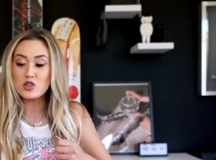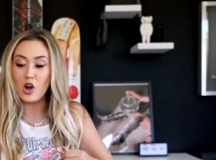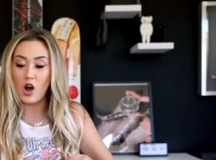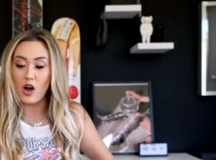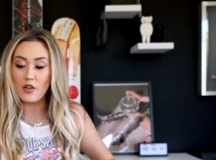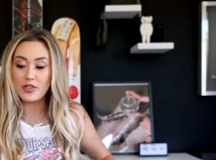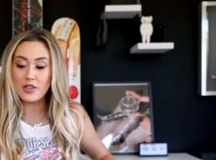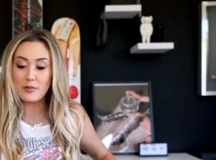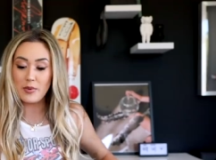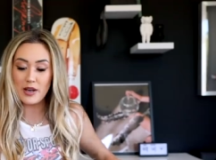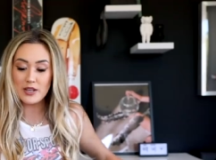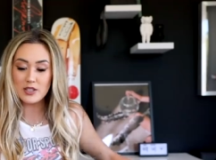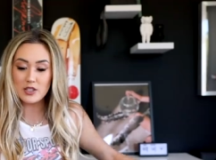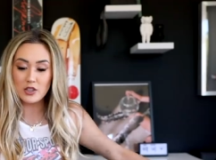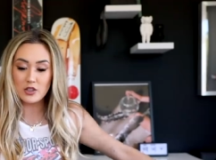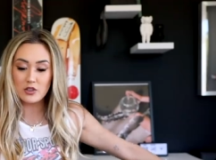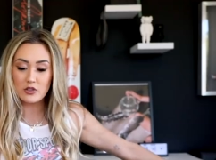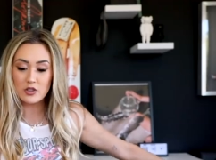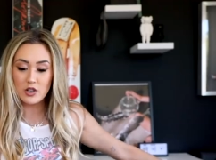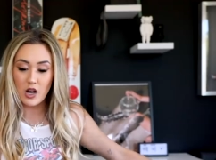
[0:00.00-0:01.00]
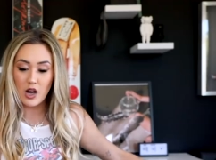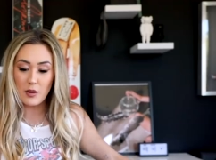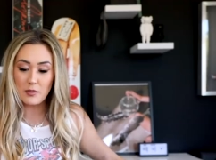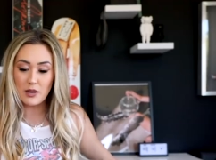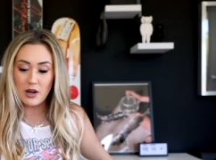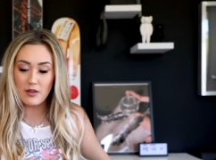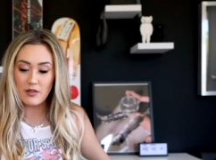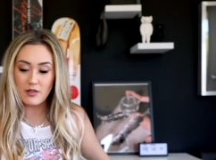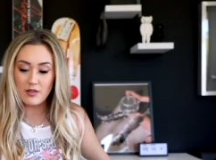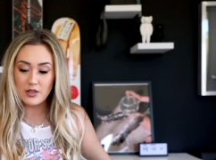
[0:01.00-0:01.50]
not the best glue job
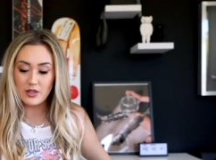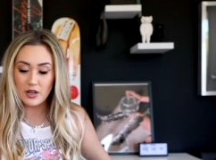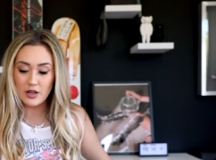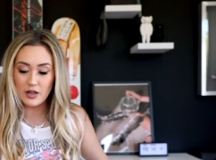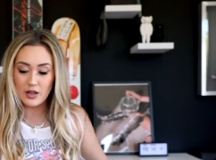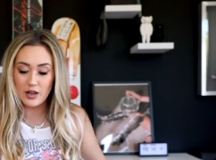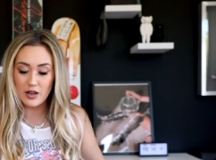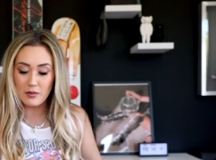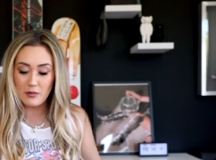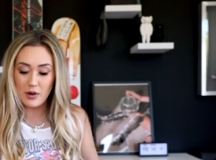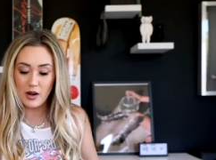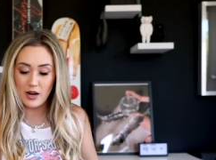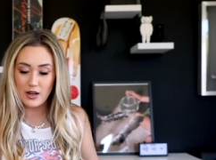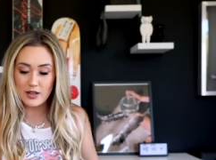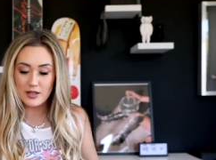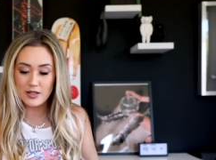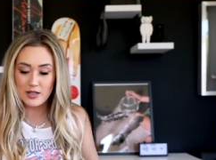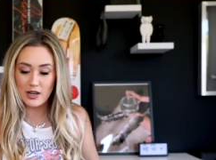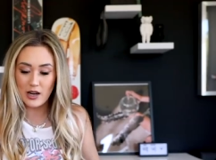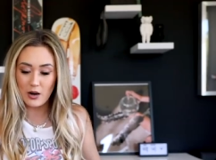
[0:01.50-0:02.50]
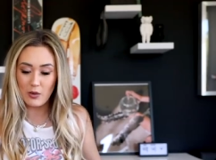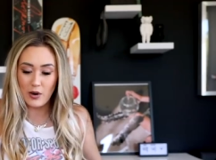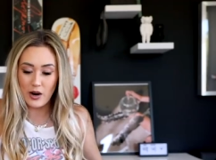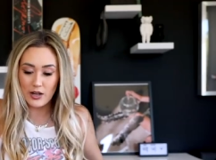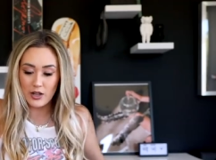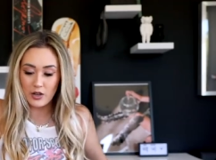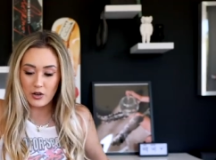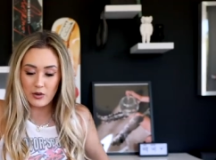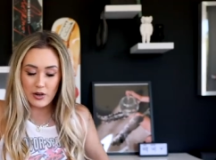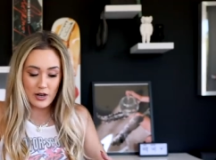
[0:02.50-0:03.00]
that I've ever done in my
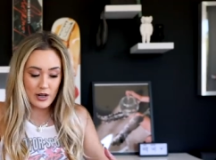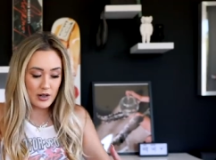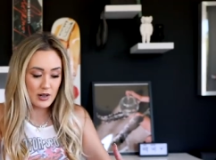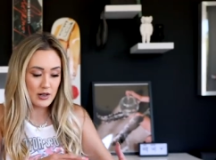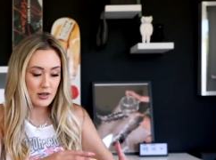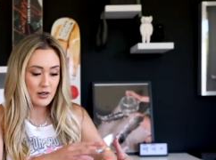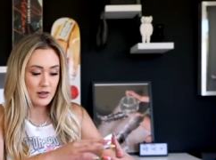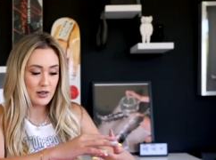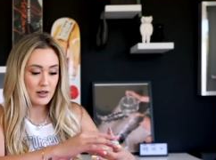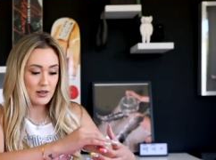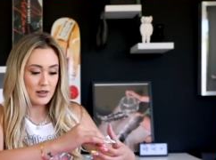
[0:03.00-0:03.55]
DIY career.